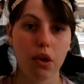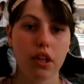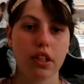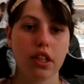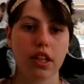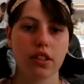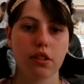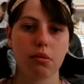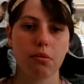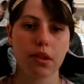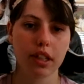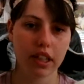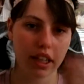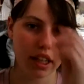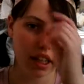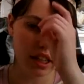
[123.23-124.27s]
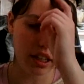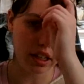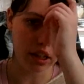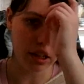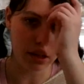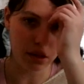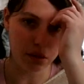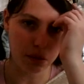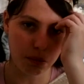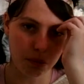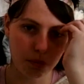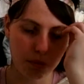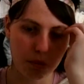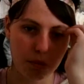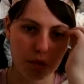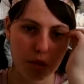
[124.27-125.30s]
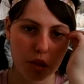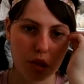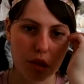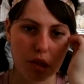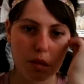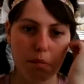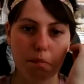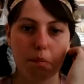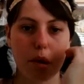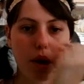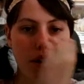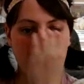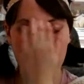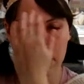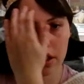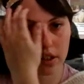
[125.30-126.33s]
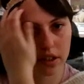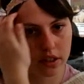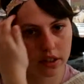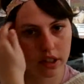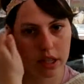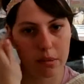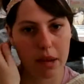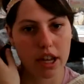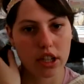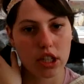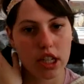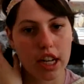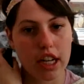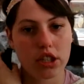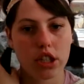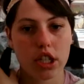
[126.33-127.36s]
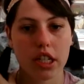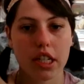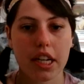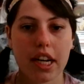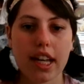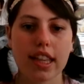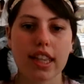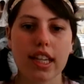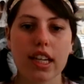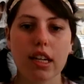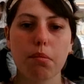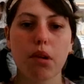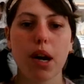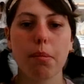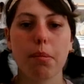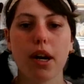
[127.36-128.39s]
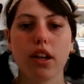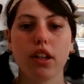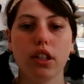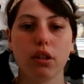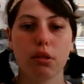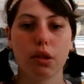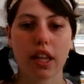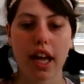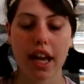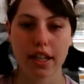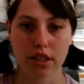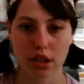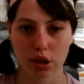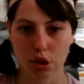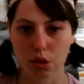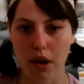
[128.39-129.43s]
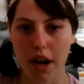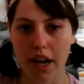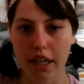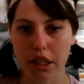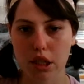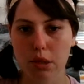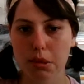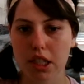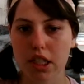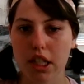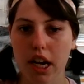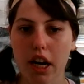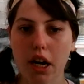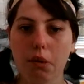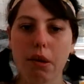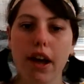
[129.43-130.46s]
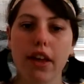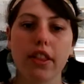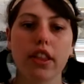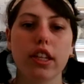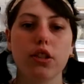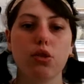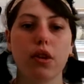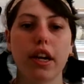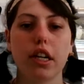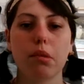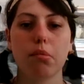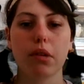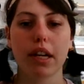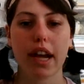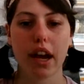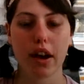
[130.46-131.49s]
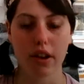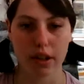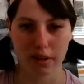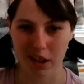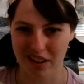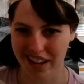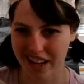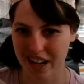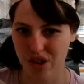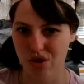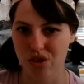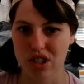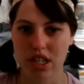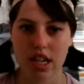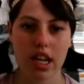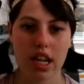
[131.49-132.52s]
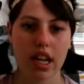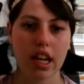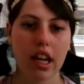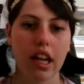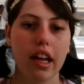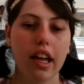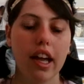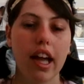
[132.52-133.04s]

or doesn't really, you know, spark the imagination. And I think it primarily relies on trying to be scary rather than trying to bring out a very interesting